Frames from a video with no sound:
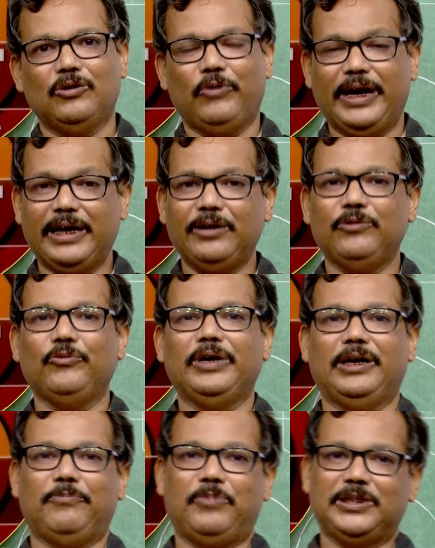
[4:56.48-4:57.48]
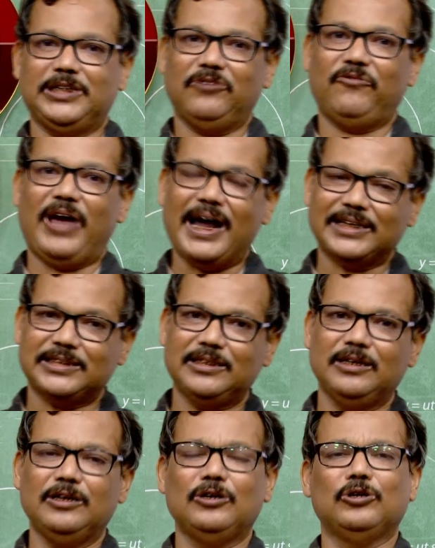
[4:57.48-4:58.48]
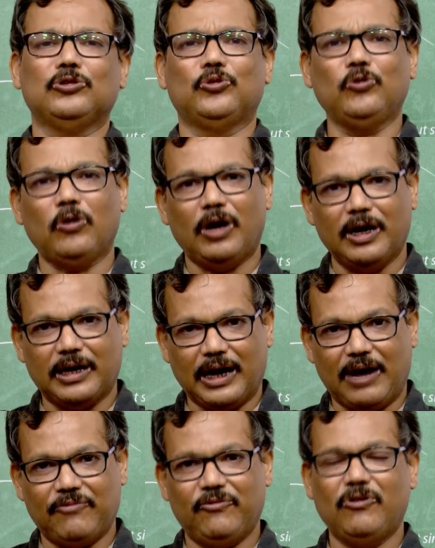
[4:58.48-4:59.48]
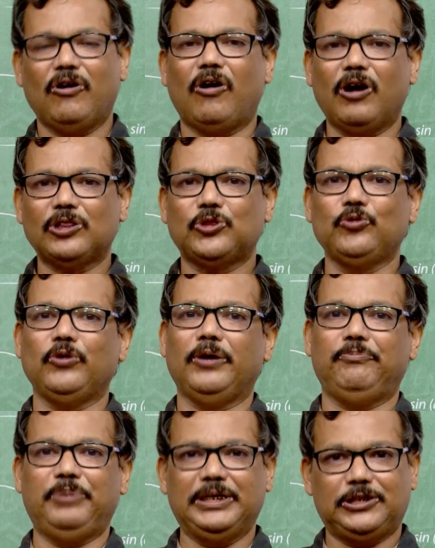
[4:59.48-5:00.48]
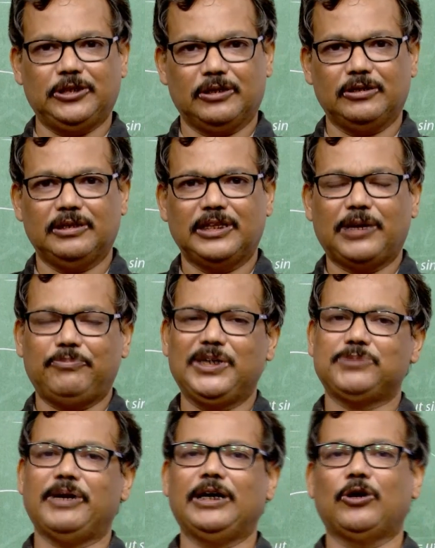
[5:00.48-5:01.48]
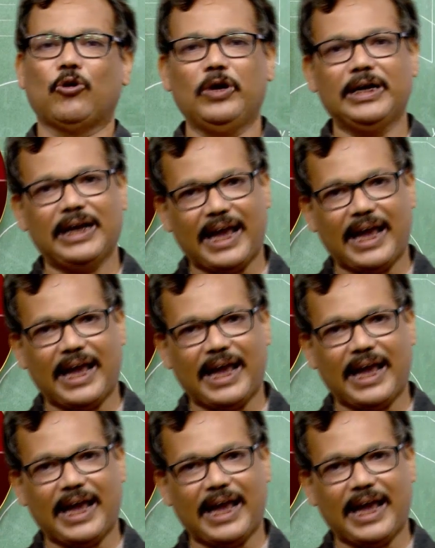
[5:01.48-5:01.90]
When we represent facts through a graph or through a picture, that means by drawing